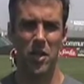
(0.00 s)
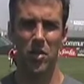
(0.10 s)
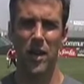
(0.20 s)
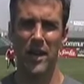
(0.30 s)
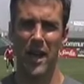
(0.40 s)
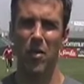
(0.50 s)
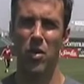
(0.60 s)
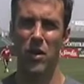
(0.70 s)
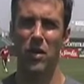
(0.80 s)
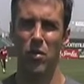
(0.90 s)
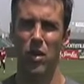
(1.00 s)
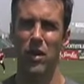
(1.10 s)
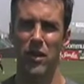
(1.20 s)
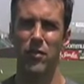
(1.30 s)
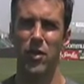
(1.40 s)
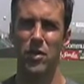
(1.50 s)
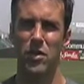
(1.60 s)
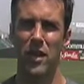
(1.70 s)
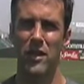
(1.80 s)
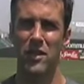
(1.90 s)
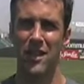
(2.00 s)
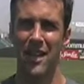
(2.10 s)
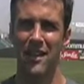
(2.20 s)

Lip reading: Right now we're in a difficult stretch, and